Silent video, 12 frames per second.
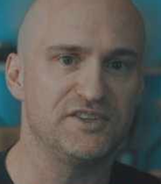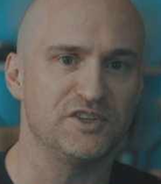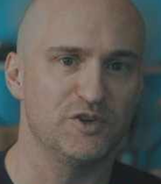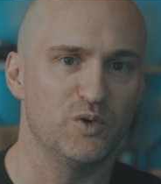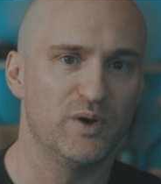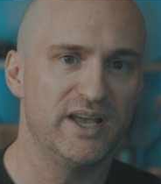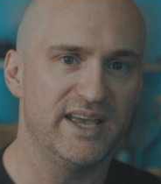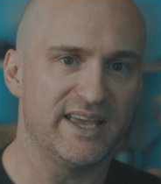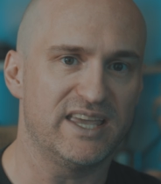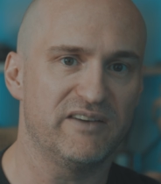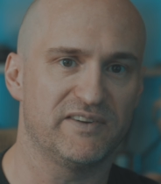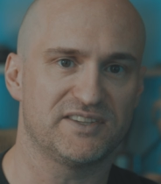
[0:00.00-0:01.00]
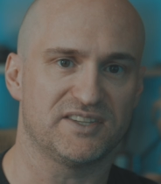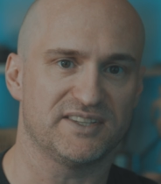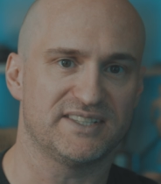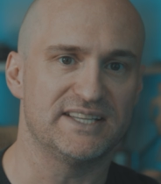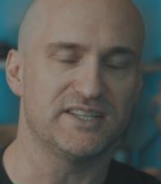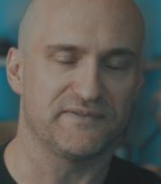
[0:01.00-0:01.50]
to give us a
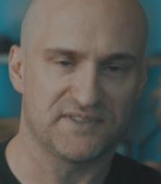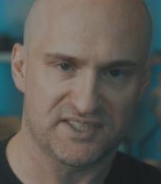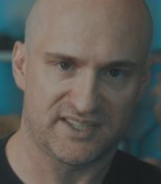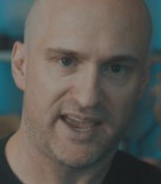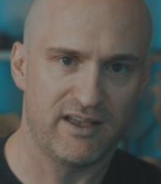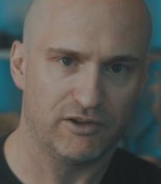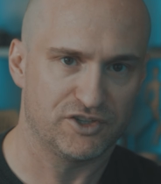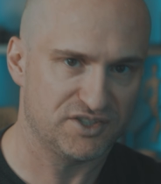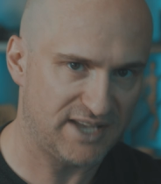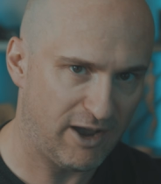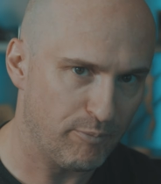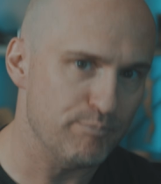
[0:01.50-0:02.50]
sense of scale, just how